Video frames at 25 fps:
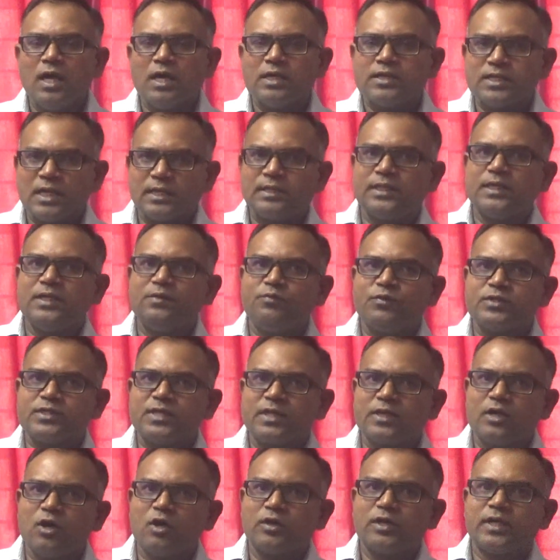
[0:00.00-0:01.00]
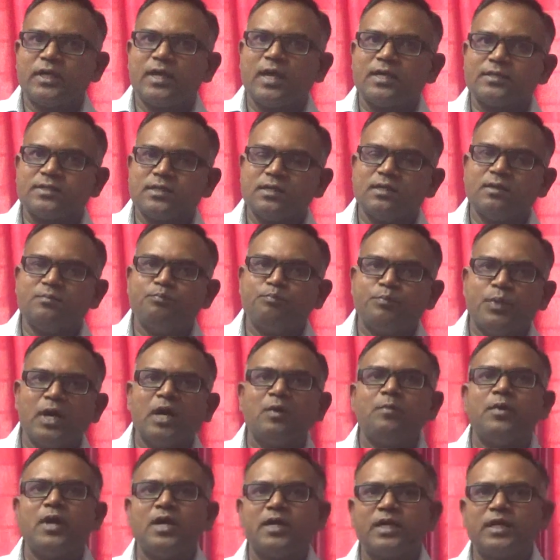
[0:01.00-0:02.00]
Sati was regarded as a
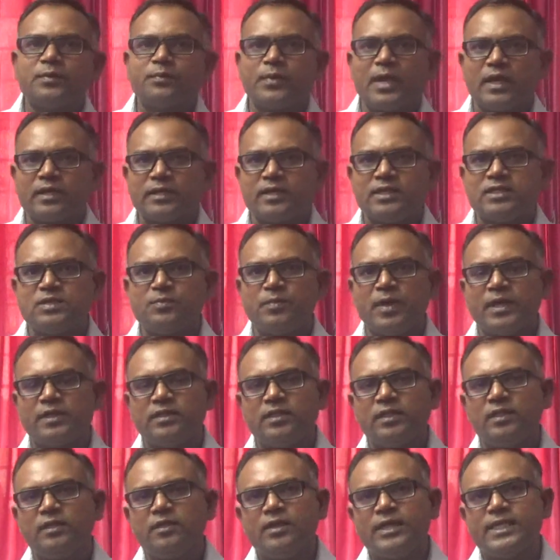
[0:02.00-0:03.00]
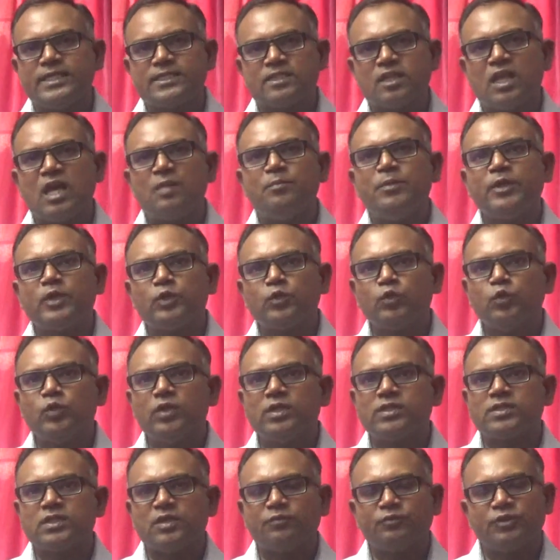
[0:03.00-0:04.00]
barbaric practice by the Islamic
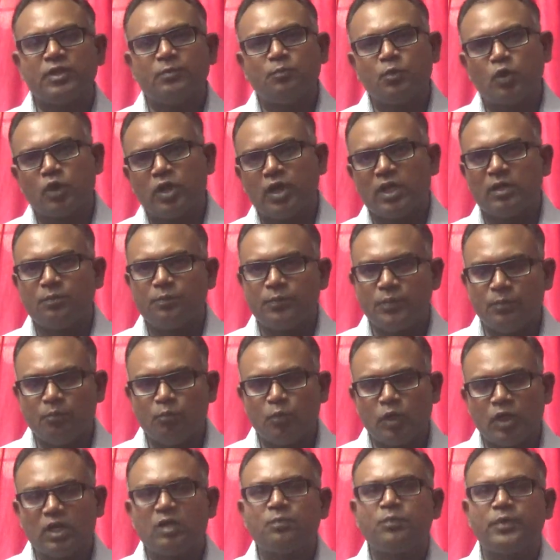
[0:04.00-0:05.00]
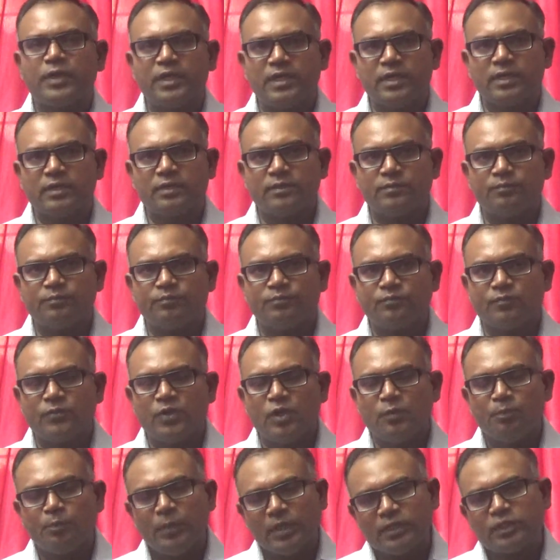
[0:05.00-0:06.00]
rulers of the Mughal period.
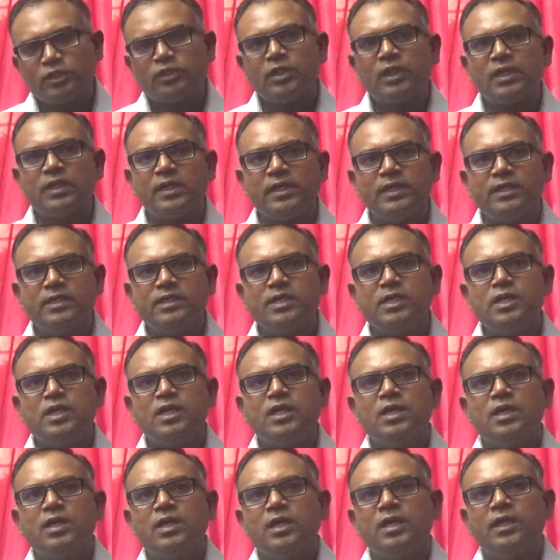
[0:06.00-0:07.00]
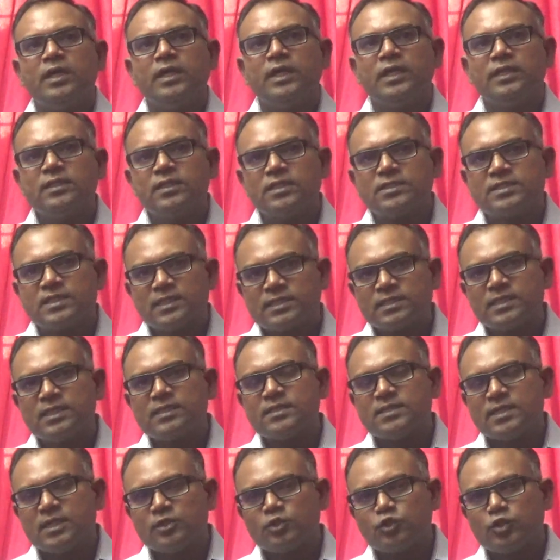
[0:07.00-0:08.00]
Particularly in the
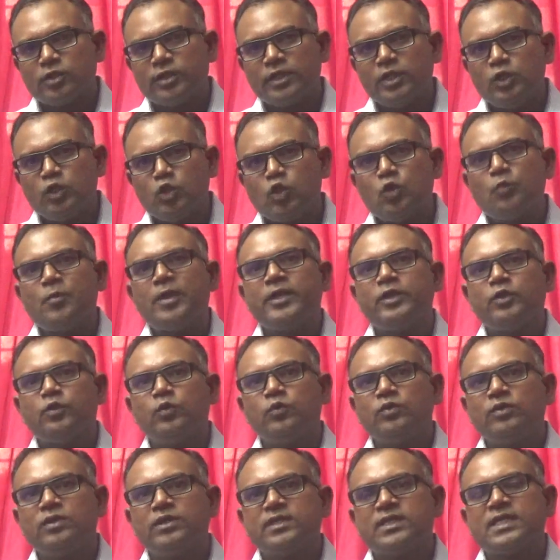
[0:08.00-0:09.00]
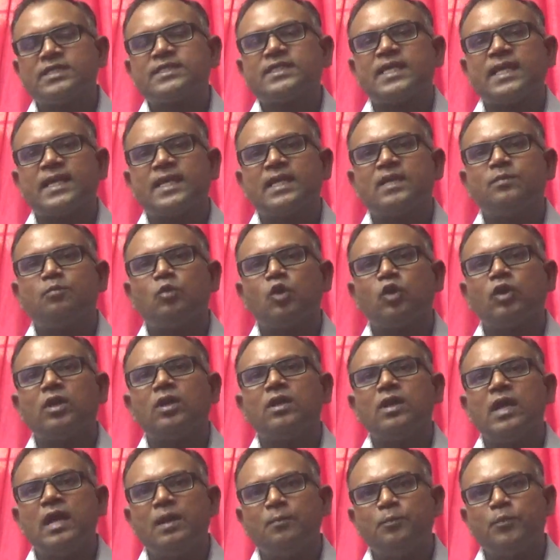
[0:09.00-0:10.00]
16th century, Humayun, the second
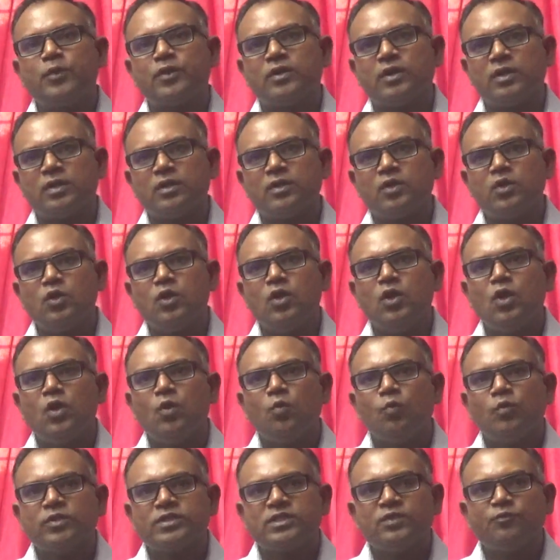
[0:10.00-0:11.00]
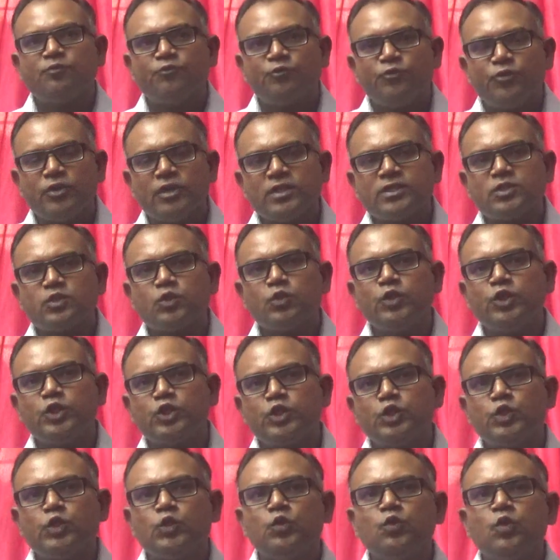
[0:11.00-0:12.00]
Mughal emperor, was the first to
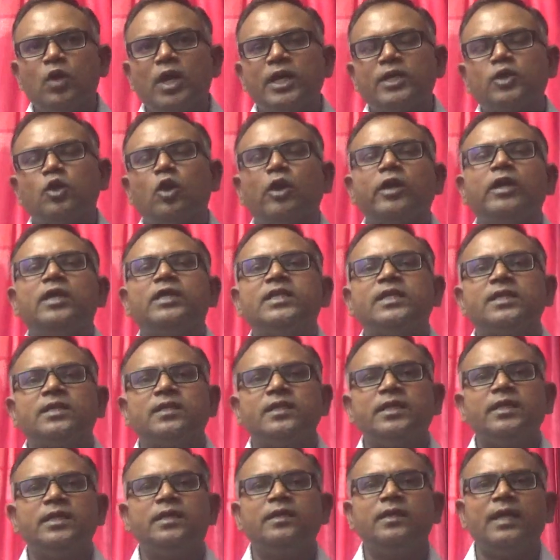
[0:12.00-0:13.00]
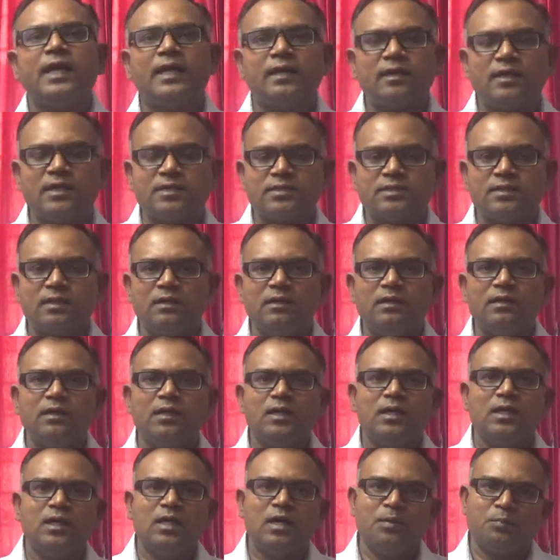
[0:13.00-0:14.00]
issue a royal decree against the
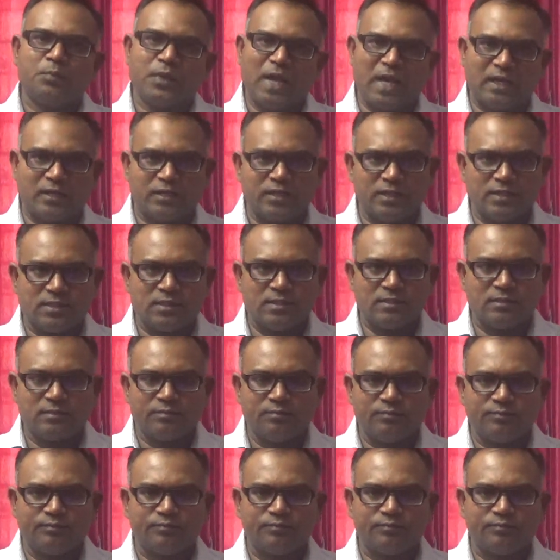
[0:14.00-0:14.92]
practice.